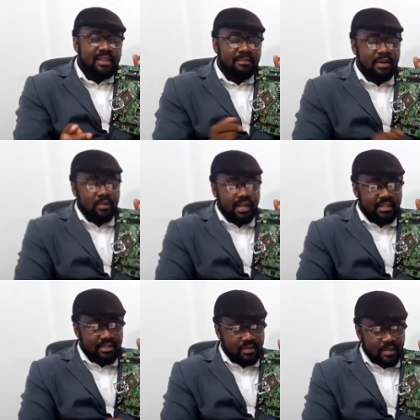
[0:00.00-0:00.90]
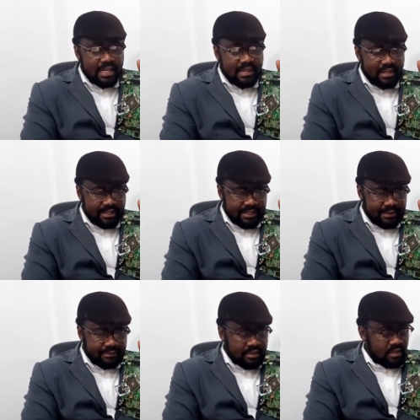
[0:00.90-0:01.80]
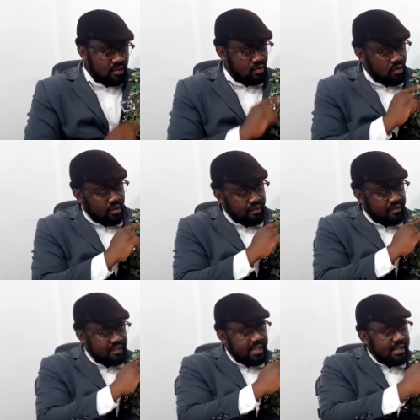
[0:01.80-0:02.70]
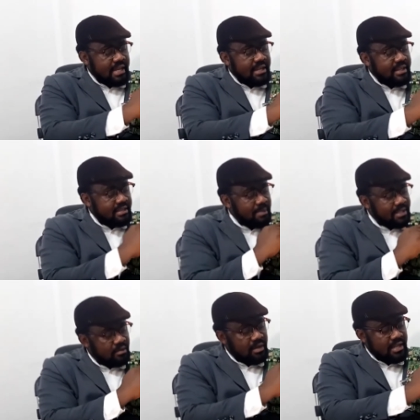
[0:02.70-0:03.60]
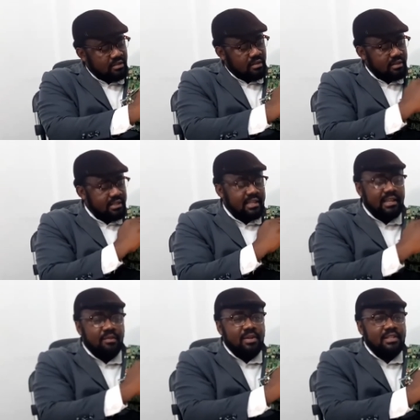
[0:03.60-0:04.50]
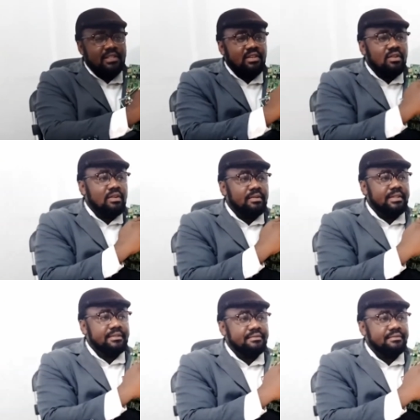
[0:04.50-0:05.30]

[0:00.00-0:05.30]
But we'll get into that later. So you've seen that this particular slot here, what is it called?